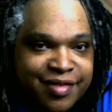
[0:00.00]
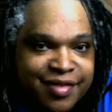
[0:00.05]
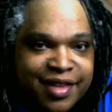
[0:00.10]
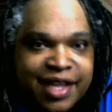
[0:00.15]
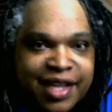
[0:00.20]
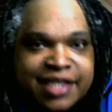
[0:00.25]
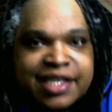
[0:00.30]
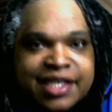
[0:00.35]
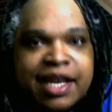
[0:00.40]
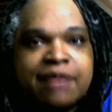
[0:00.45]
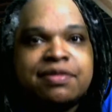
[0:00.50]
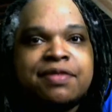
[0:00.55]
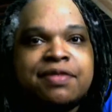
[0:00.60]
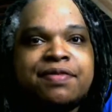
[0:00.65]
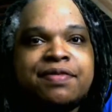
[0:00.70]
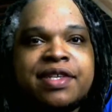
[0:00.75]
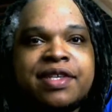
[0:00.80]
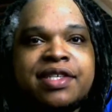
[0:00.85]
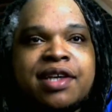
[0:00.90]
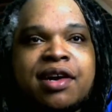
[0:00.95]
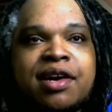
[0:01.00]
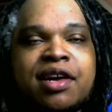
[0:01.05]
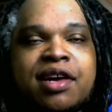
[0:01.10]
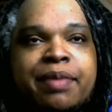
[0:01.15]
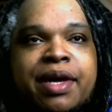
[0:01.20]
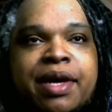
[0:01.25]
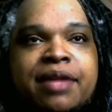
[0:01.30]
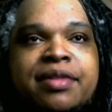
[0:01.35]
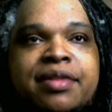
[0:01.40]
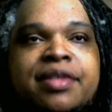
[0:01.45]
Let's have some fun talking
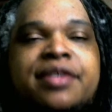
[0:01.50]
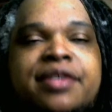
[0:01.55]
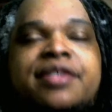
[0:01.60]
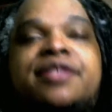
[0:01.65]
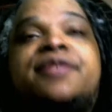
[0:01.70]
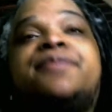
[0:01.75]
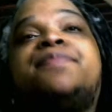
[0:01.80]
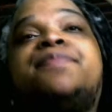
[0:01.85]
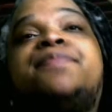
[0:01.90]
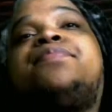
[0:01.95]
about this.